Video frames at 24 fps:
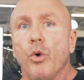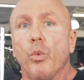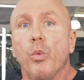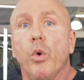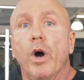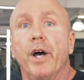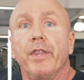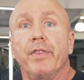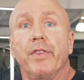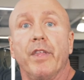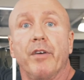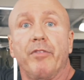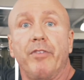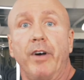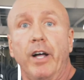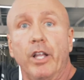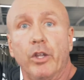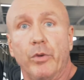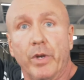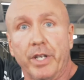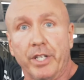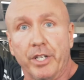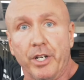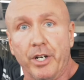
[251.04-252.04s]
won the
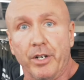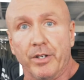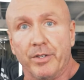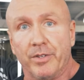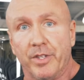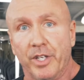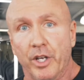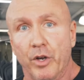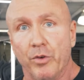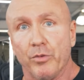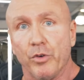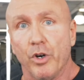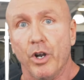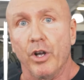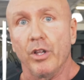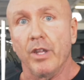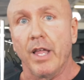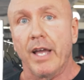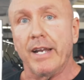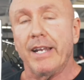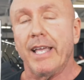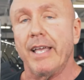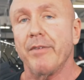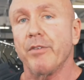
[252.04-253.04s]
following year, the overall
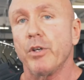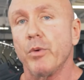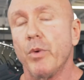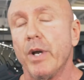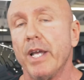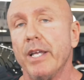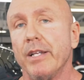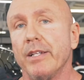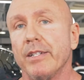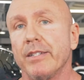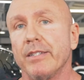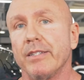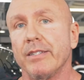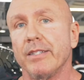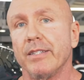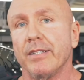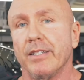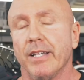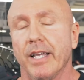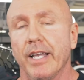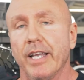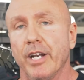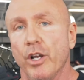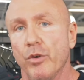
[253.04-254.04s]
light heavyweight
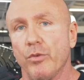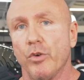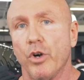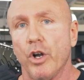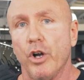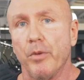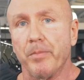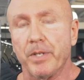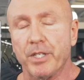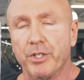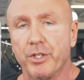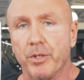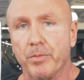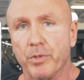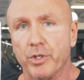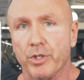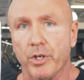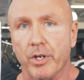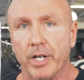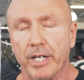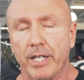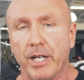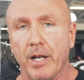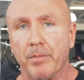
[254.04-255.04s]
and overall Mr.
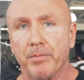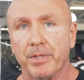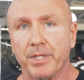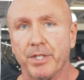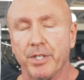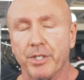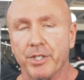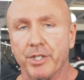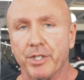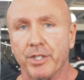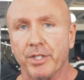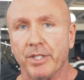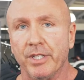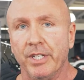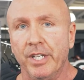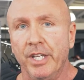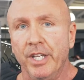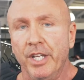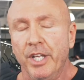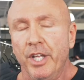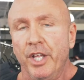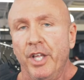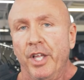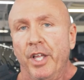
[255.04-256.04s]
Missouri competition.
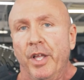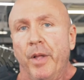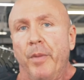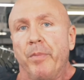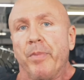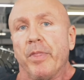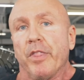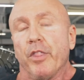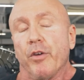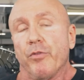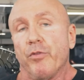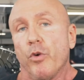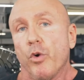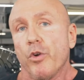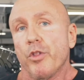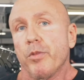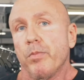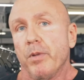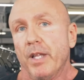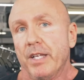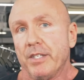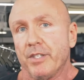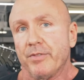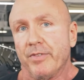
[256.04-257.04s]
The fourth
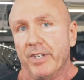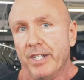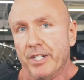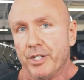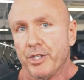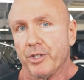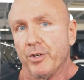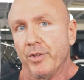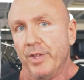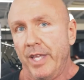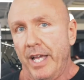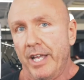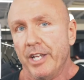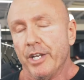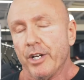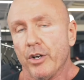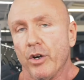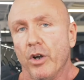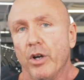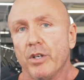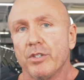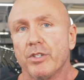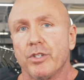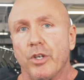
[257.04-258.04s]
place finisher that
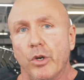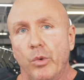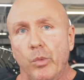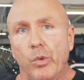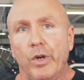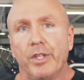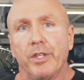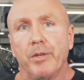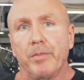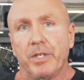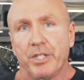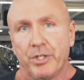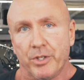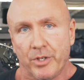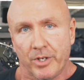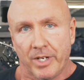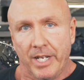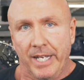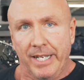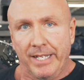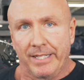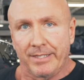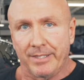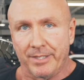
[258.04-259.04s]
year also won the Mr.
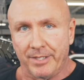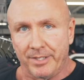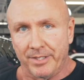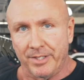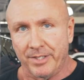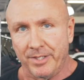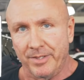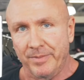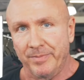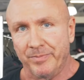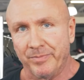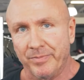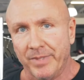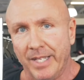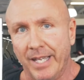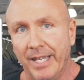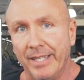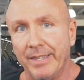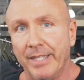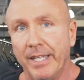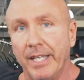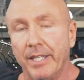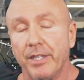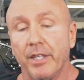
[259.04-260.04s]
Kansas.
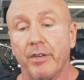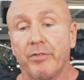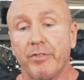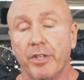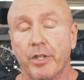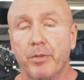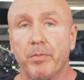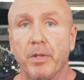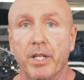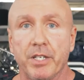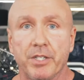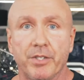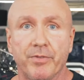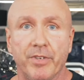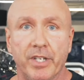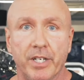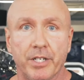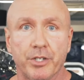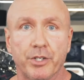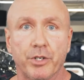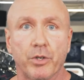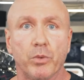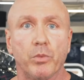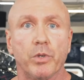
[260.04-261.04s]
And then the fifth place
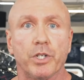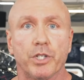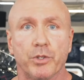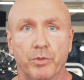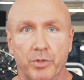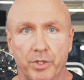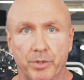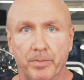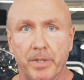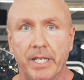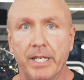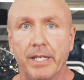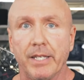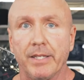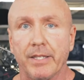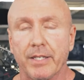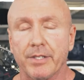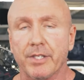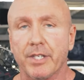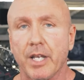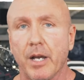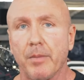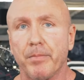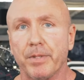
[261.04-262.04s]
finisher, which was me in
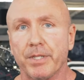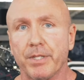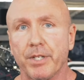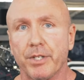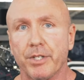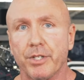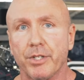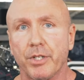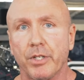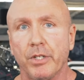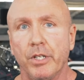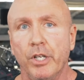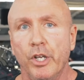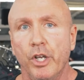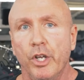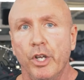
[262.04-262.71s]
this competition,